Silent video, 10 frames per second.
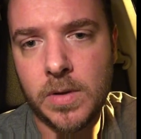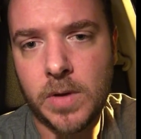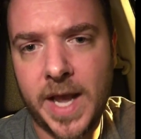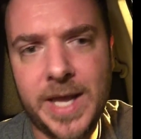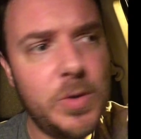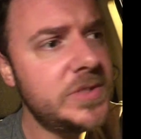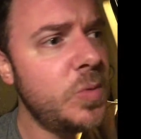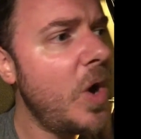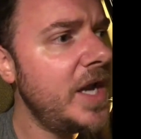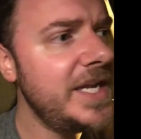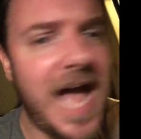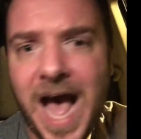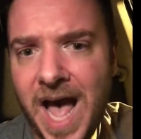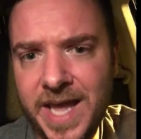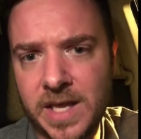Right? It was one
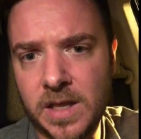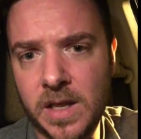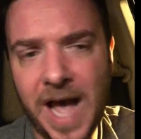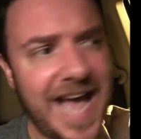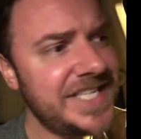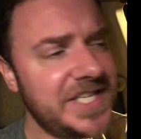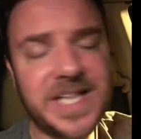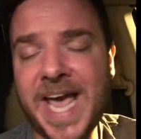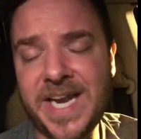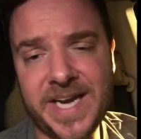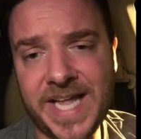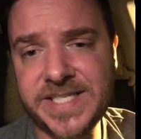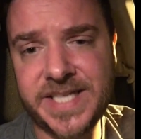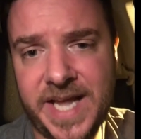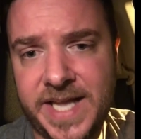guy. Isolated
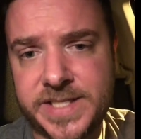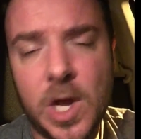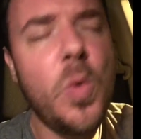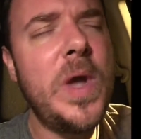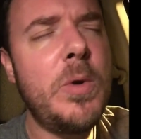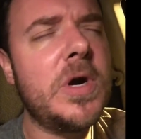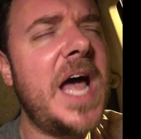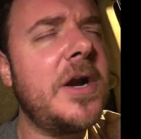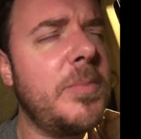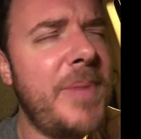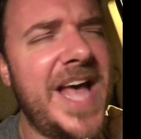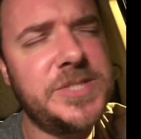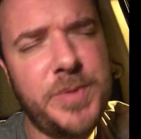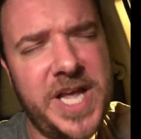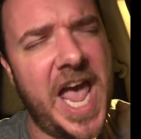incident. We were on our
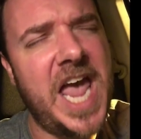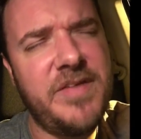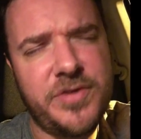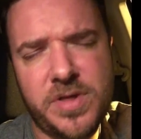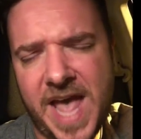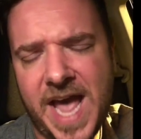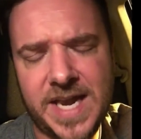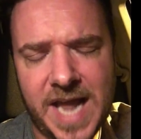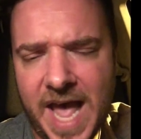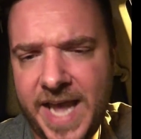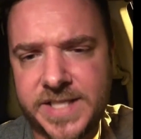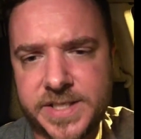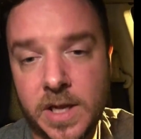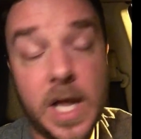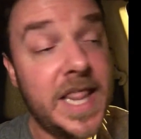best behavior that
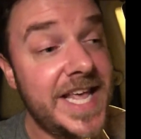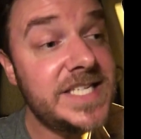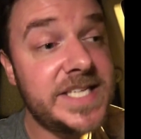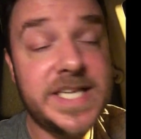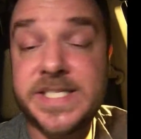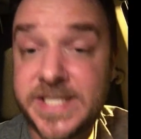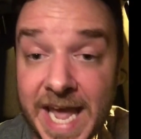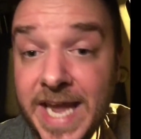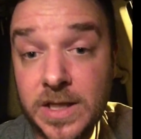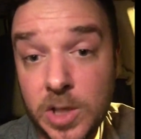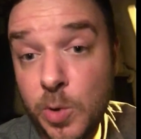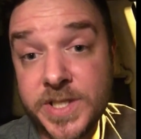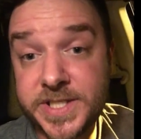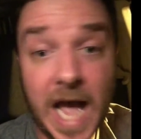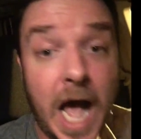night. This is St.
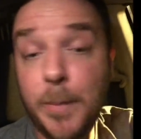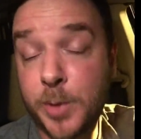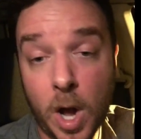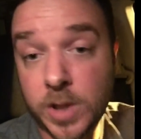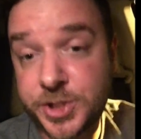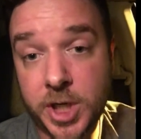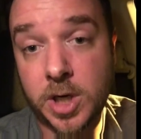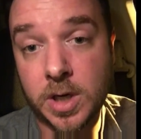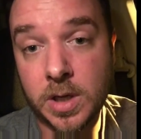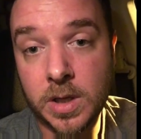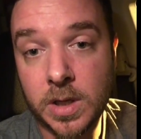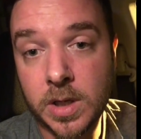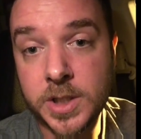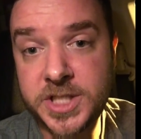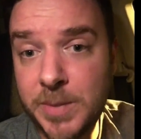Louis cop culture.
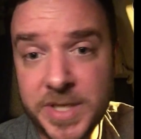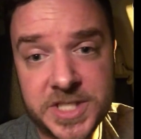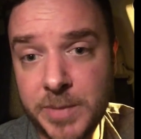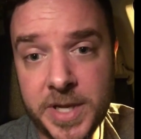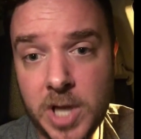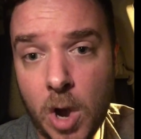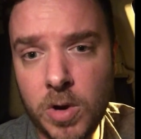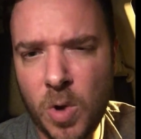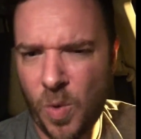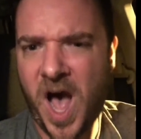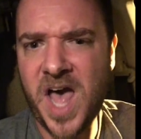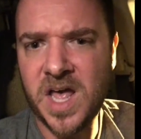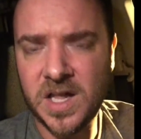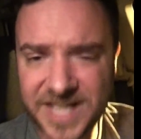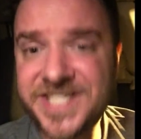Shimmy, shimmy, cocoa, what?
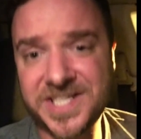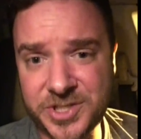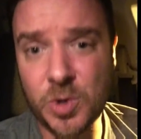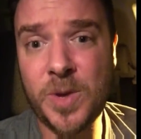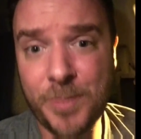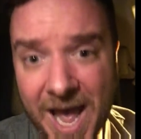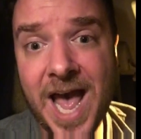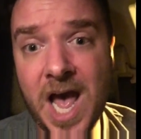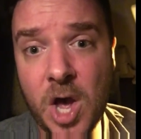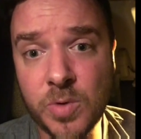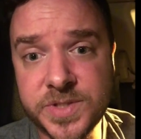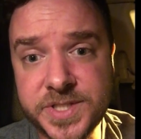Listen to it now.